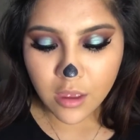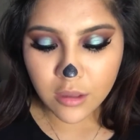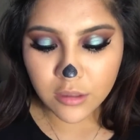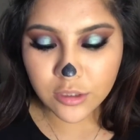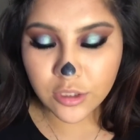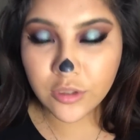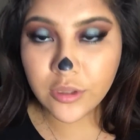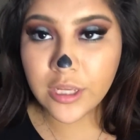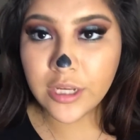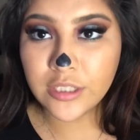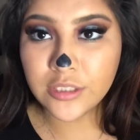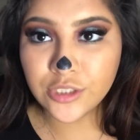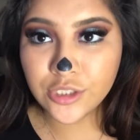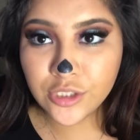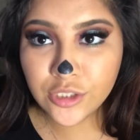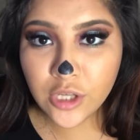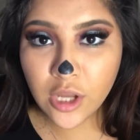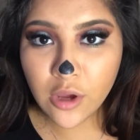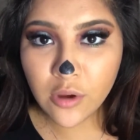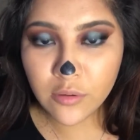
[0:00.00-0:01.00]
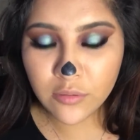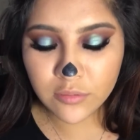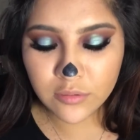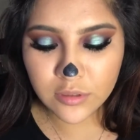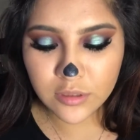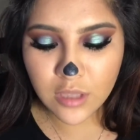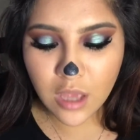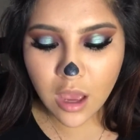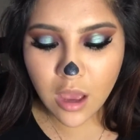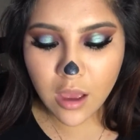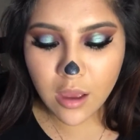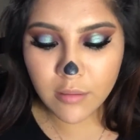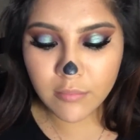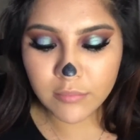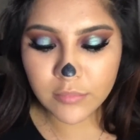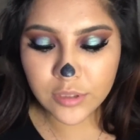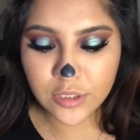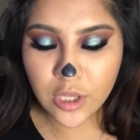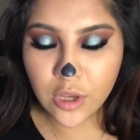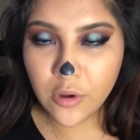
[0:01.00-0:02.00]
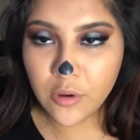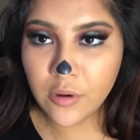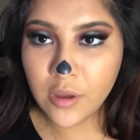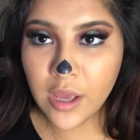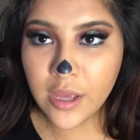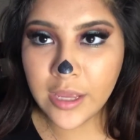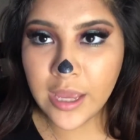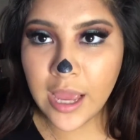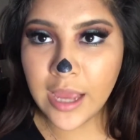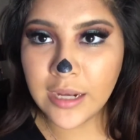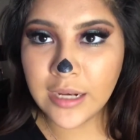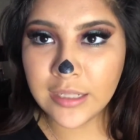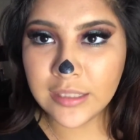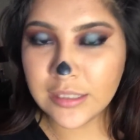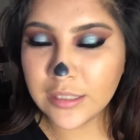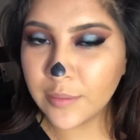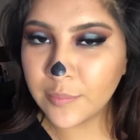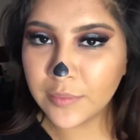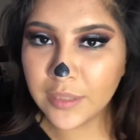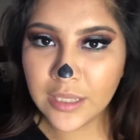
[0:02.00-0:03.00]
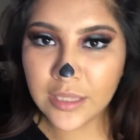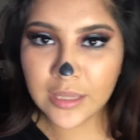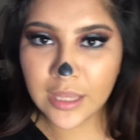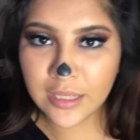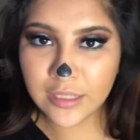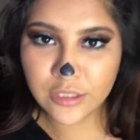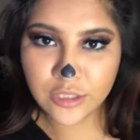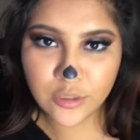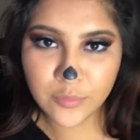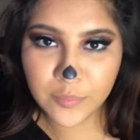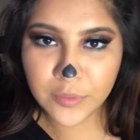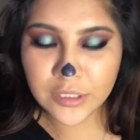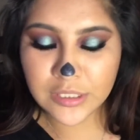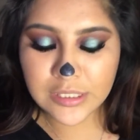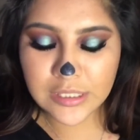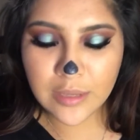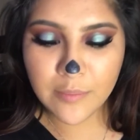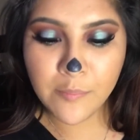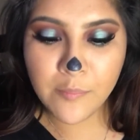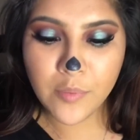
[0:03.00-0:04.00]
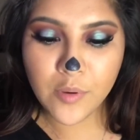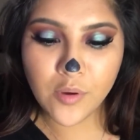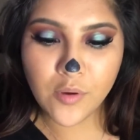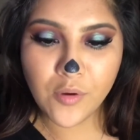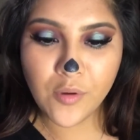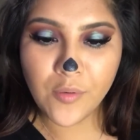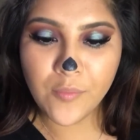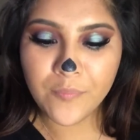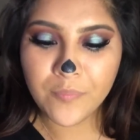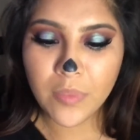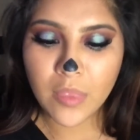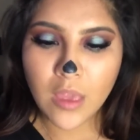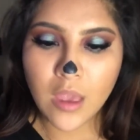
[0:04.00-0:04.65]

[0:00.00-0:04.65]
so there's your nose. So again, it's something like super simple,